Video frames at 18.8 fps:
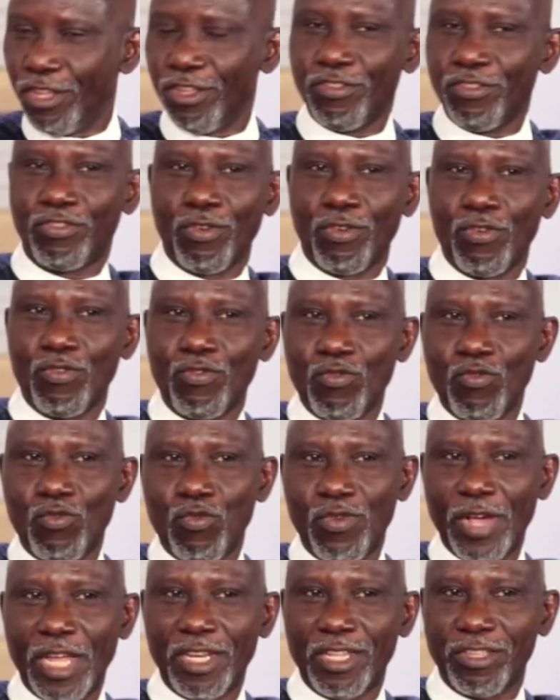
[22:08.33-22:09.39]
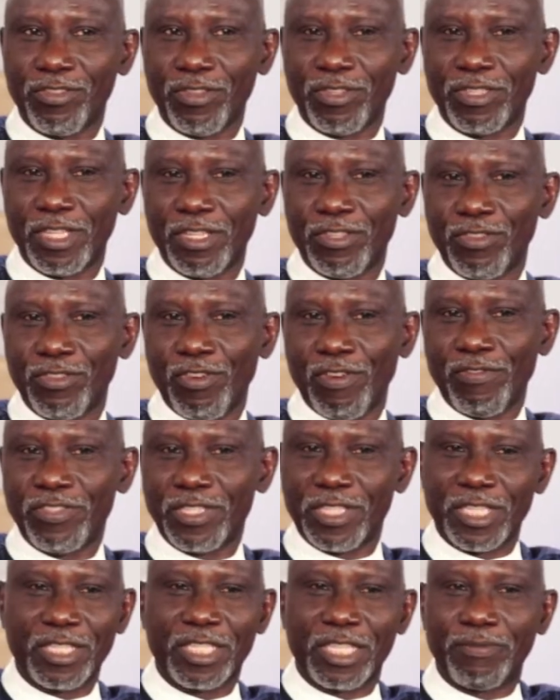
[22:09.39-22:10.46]
So when the success of
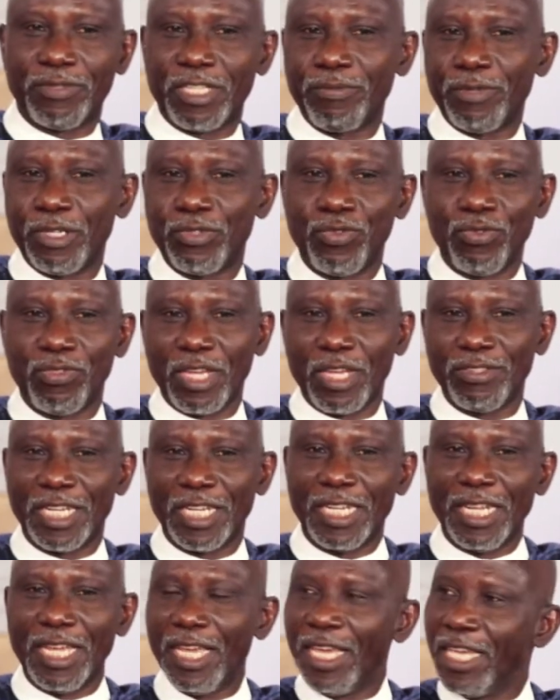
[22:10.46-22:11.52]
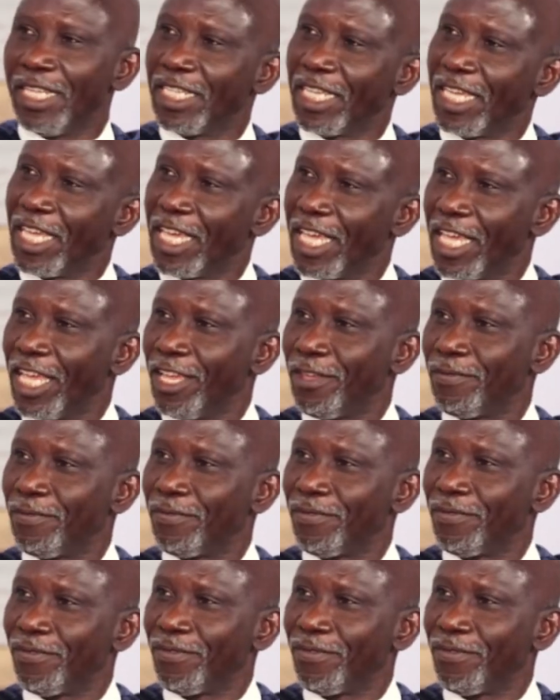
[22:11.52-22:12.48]
6 September 2008 came,